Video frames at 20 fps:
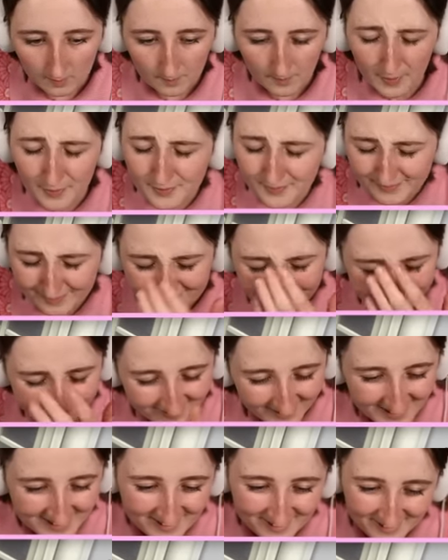
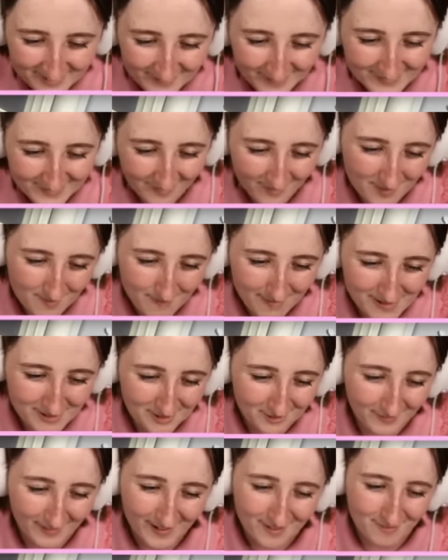I just clicked on the
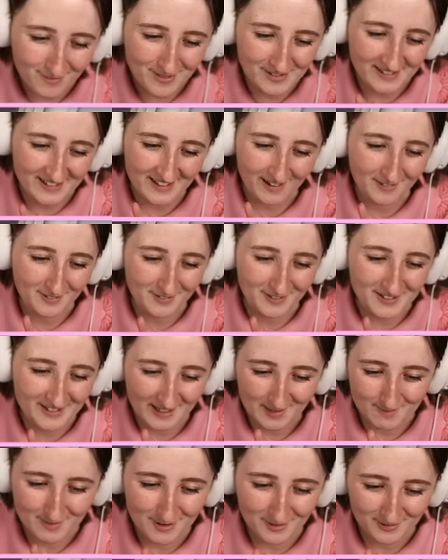microwave thinking I was going to
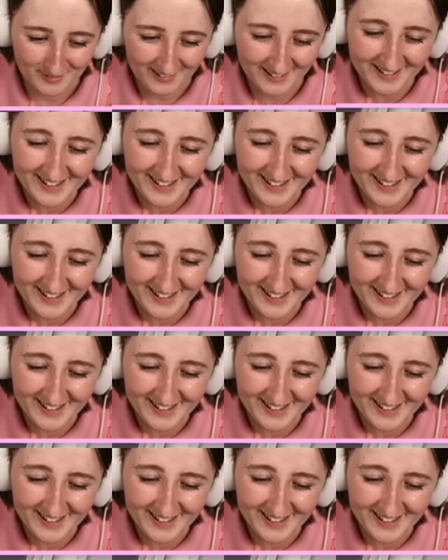get music.